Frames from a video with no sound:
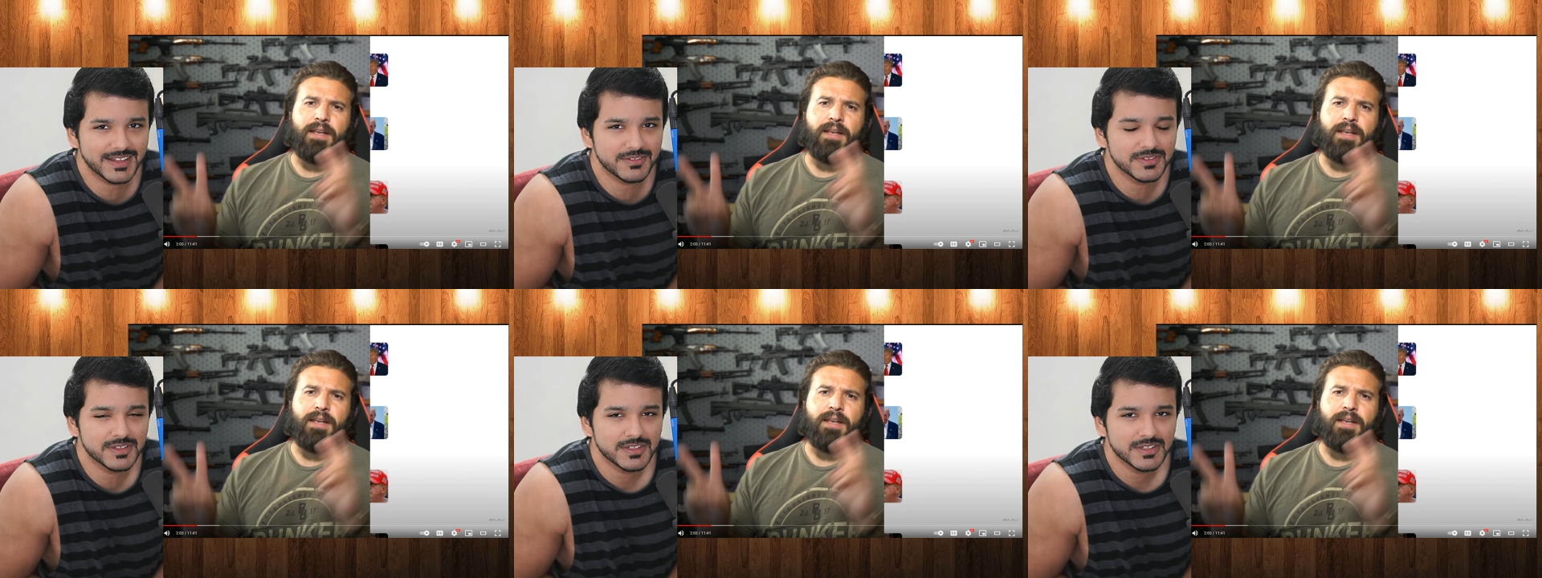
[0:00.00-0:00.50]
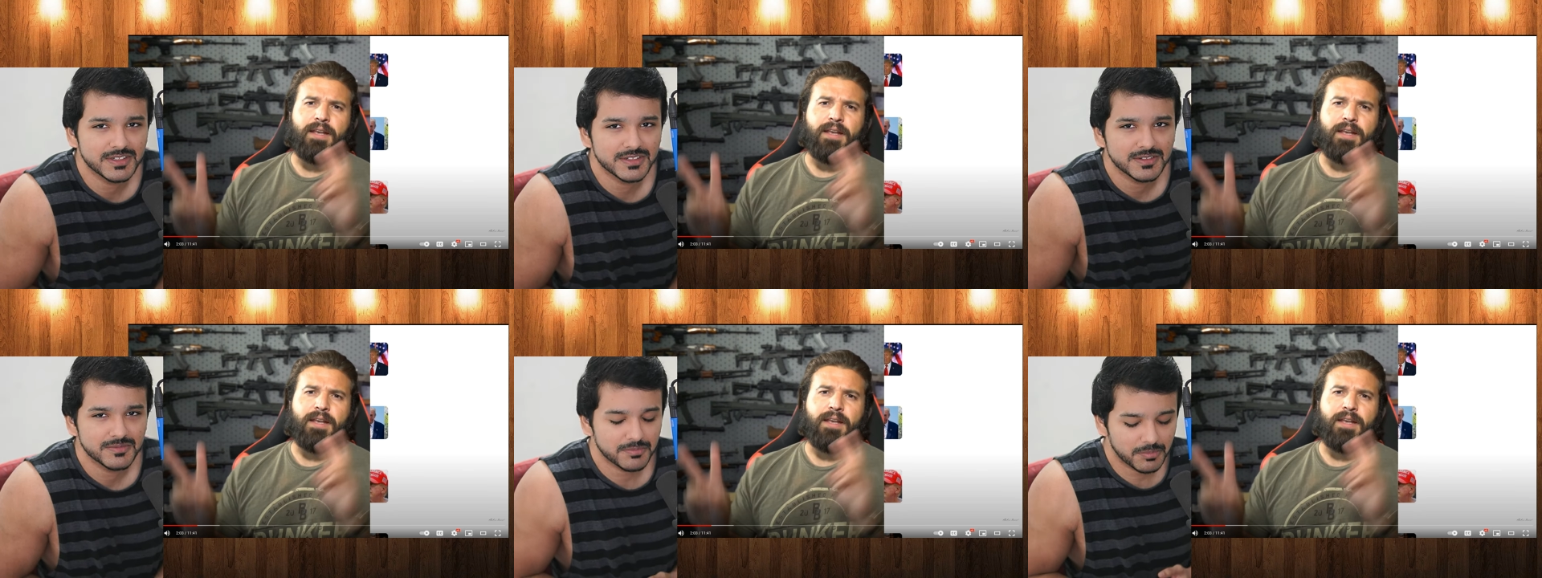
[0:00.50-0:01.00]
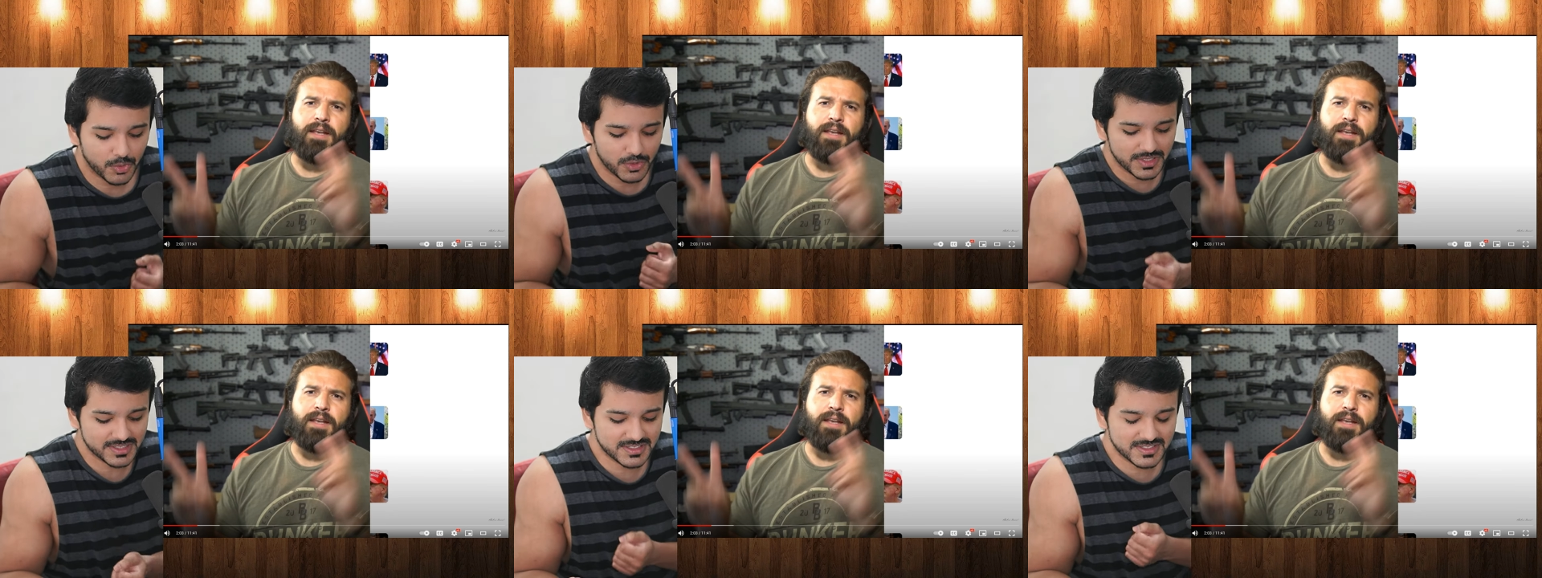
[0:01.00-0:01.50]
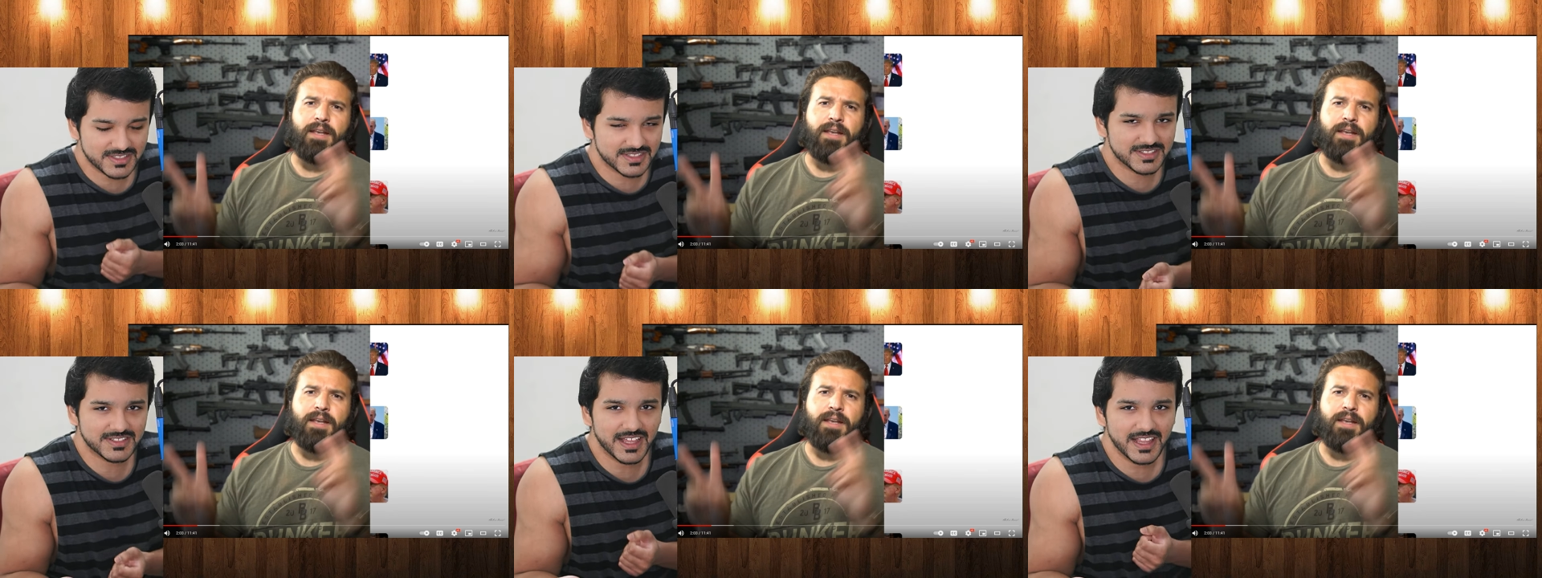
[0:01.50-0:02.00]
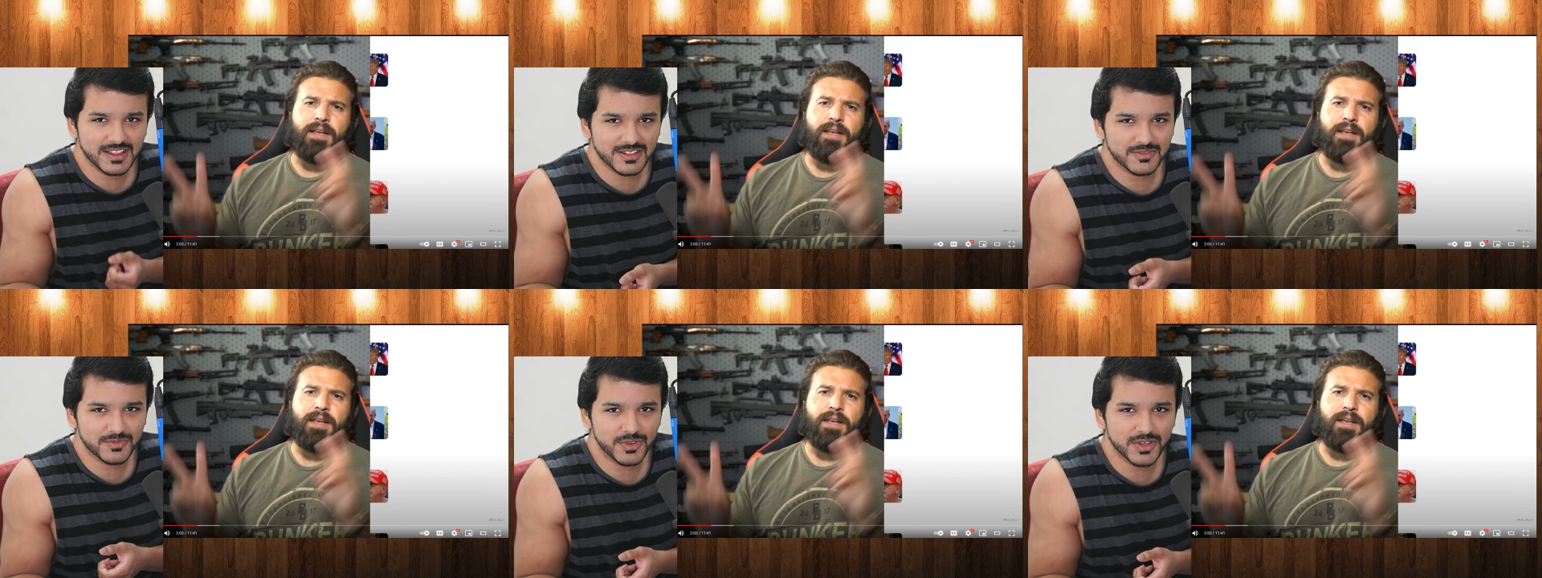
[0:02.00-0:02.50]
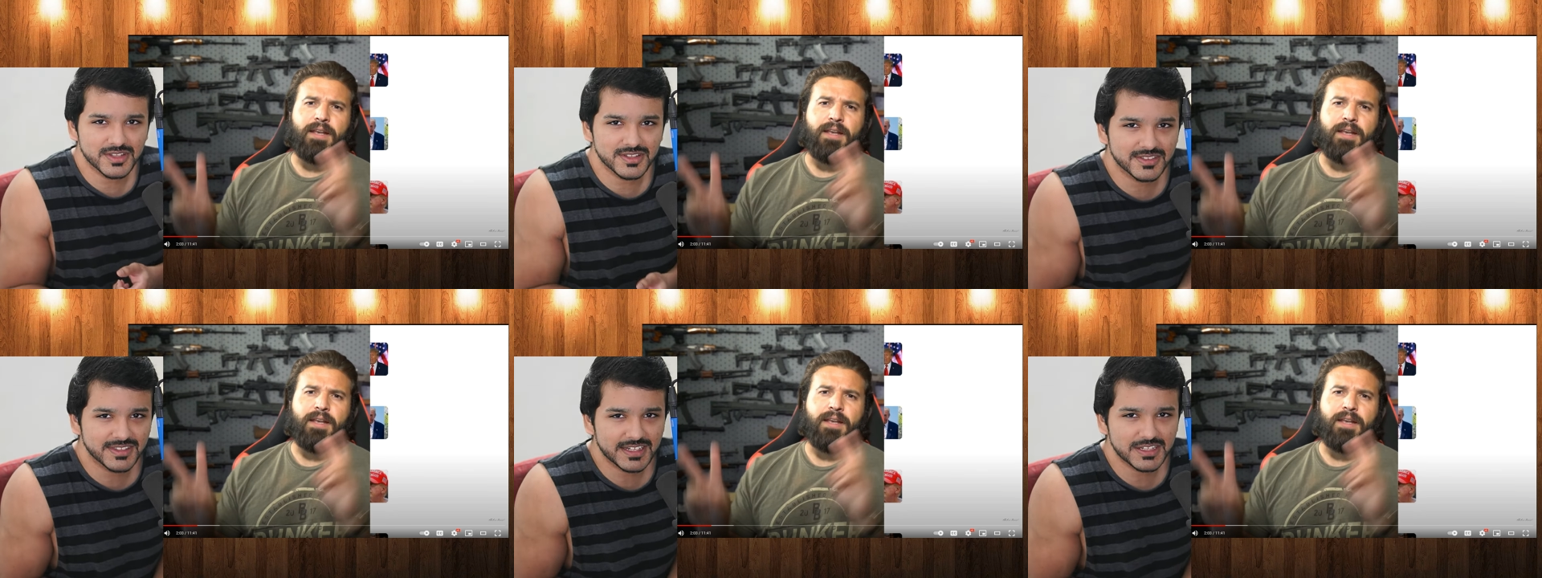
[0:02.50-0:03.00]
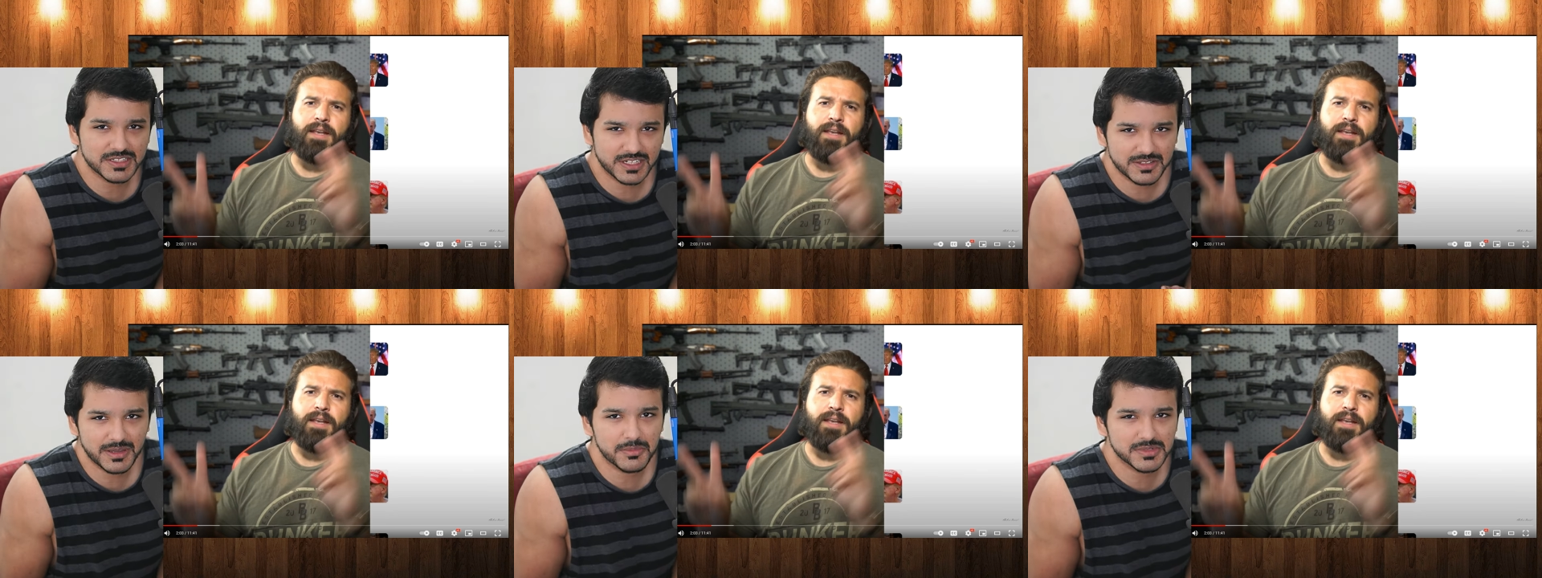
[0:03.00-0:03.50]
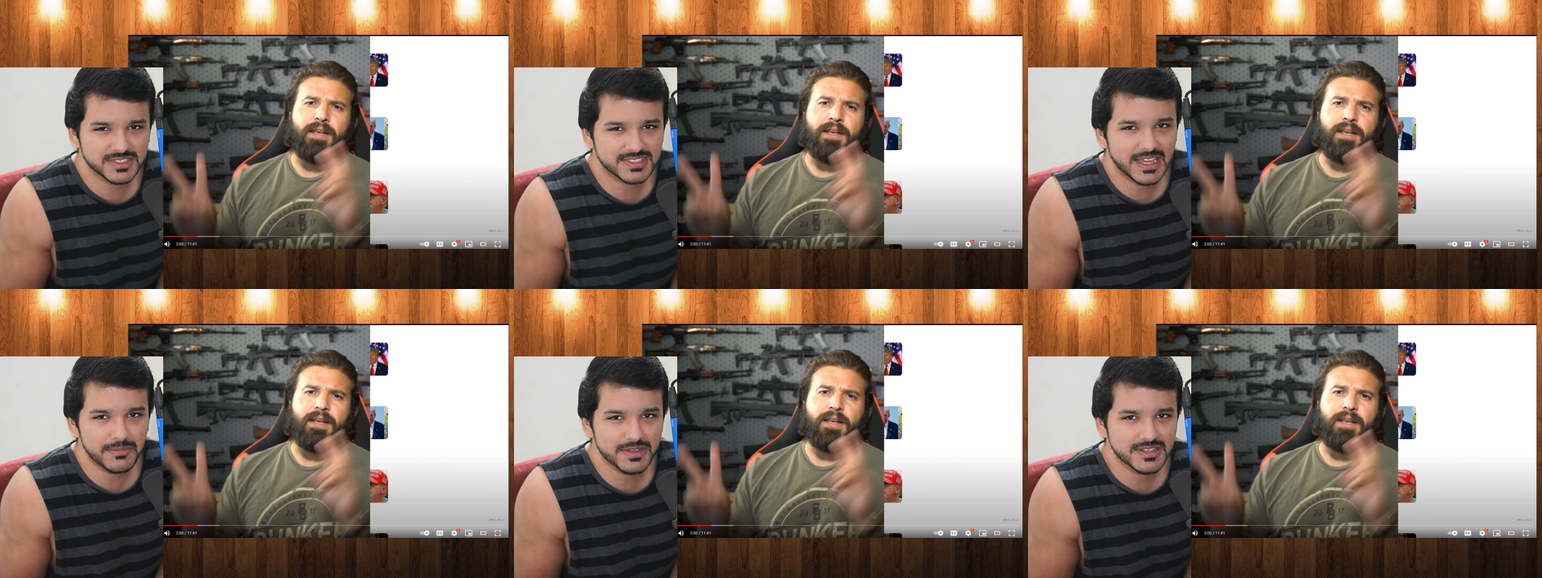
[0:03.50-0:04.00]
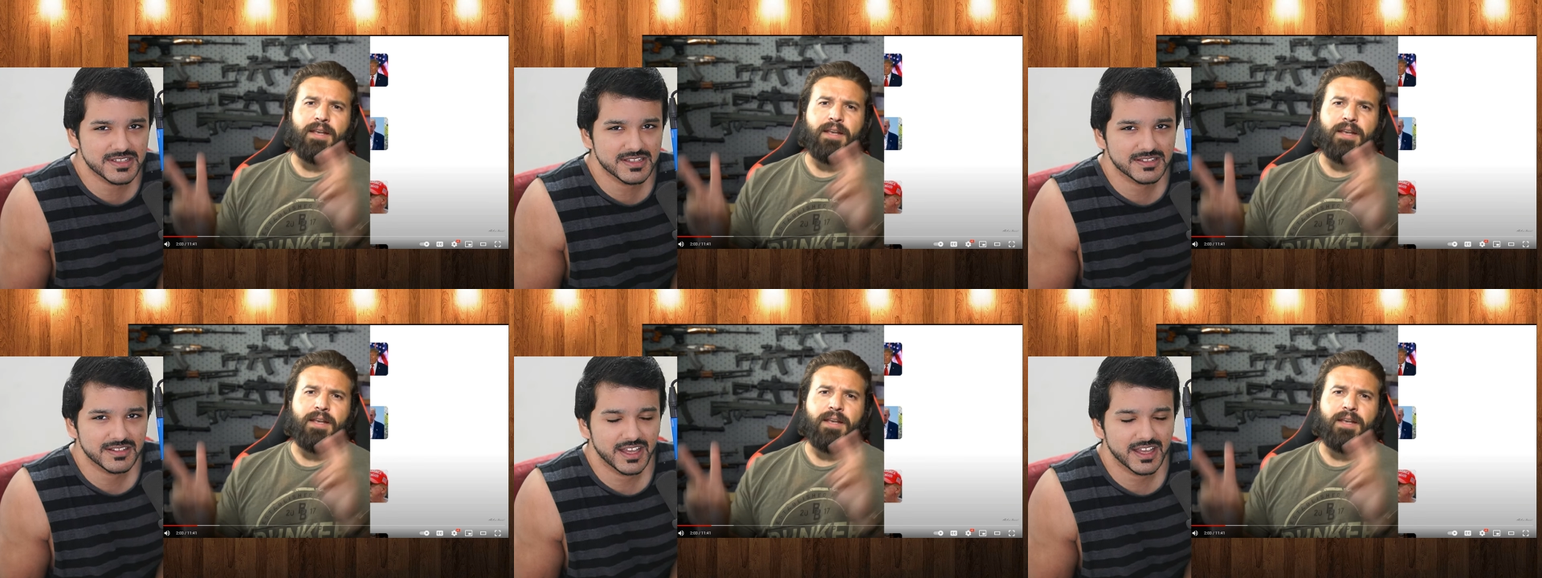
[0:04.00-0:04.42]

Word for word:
Speaker 1: That bolt action style gun that doesn't have that much damage?